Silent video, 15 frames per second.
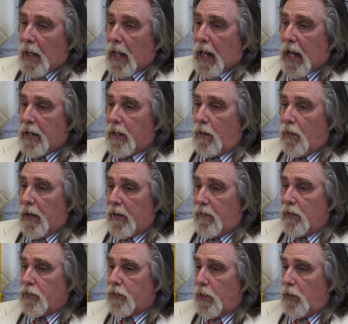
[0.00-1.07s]
I know
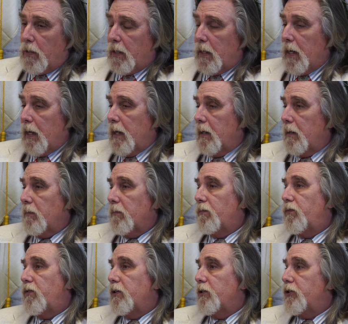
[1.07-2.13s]
Arizona
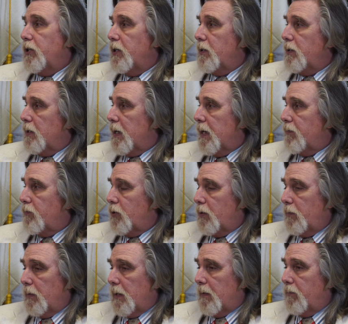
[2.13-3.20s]
and Virginia have
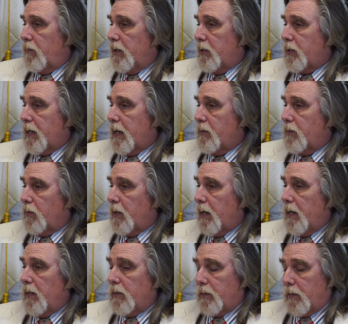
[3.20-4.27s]
rescheduled
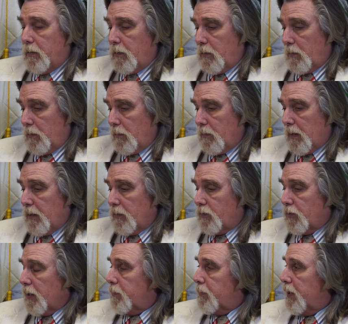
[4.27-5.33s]
theirs to in
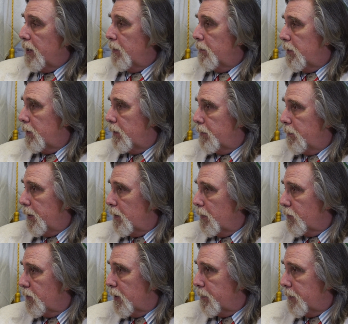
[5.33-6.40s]
September, middle
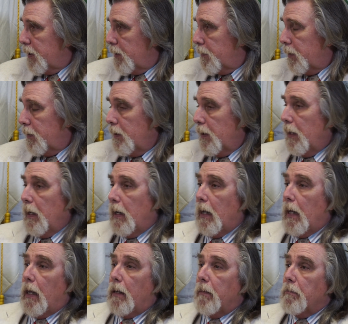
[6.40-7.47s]
of September.
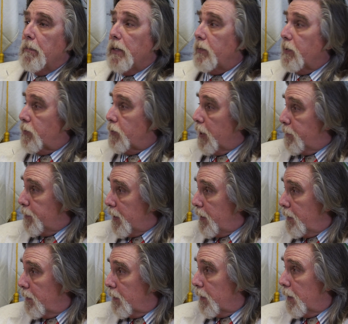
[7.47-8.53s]

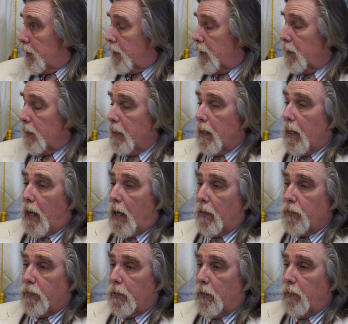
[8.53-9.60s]
Mississippi,
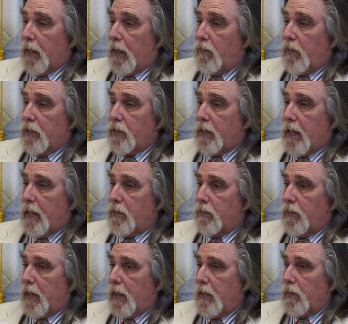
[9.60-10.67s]
also they
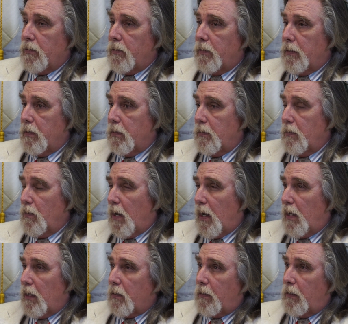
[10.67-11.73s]
rescheduled theirs to
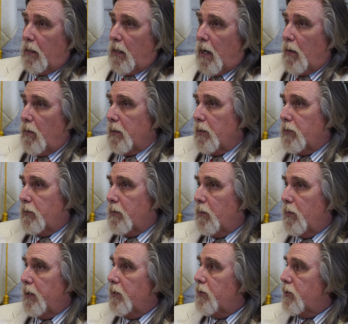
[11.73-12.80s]
August
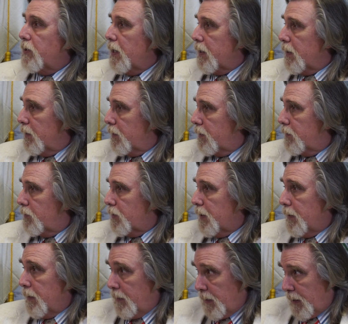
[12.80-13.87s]
22nd,
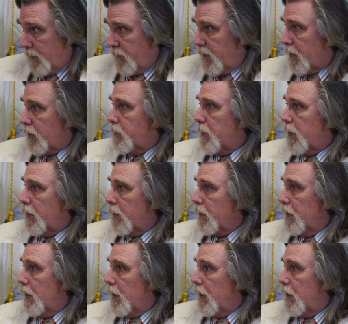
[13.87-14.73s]
say in Vicksburg.